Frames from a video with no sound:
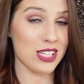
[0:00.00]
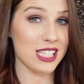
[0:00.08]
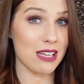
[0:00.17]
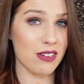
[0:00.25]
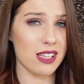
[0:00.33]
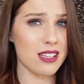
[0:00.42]

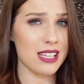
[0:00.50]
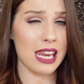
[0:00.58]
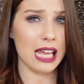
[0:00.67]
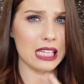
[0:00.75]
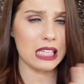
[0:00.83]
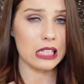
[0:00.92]
loving this, and
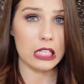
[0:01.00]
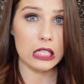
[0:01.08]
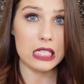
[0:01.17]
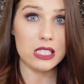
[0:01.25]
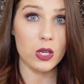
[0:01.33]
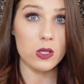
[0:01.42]
like the
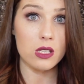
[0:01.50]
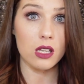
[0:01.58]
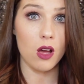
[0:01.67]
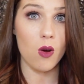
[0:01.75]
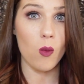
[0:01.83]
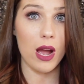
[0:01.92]
littlest goes the
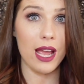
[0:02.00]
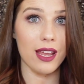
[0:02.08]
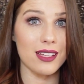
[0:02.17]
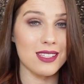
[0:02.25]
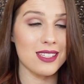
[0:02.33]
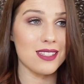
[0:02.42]
long way.
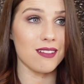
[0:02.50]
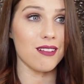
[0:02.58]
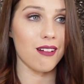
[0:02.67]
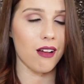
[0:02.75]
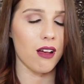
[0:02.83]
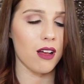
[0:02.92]
It's
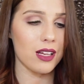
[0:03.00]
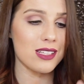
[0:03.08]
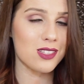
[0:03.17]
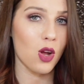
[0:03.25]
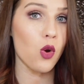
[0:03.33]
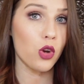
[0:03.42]

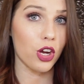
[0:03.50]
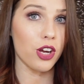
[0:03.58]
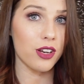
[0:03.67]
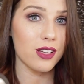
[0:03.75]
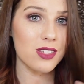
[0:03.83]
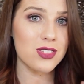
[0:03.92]
so
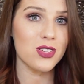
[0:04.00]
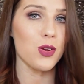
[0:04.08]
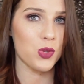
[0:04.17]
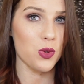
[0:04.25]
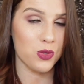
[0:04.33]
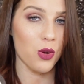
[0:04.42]
good. So
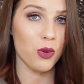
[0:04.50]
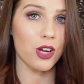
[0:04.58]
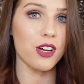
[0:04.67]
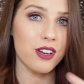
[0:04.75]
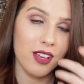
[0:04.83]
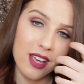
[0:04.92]

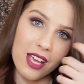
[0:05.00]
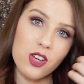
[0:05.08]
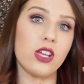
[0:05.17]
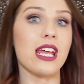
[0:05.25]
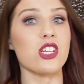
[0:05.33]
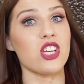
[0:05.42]
good.
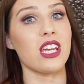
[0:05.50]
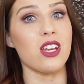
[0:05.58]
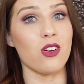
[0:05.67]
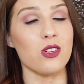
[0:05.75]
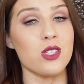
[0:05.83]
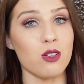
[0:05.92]
You can actually get
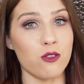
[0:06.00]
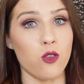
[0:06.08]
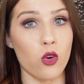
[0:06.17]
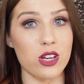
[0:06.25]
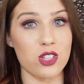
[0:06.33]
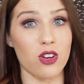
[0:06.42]
it on
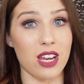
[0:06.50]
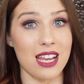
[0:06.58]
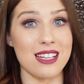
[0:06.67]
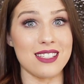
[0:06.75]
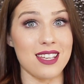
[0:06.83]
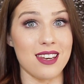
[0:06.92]

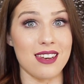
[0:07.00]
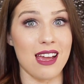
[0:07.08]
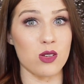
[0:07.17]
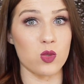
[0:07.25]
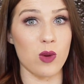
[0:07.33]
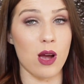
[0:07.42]
Sephora.nz
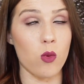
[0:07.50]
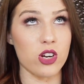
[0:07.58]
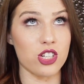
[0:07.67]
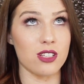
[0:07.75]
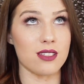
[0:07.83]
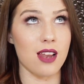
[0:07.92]
now as well,
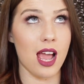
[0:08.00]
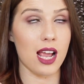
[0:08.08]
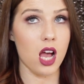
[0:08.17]
which is like,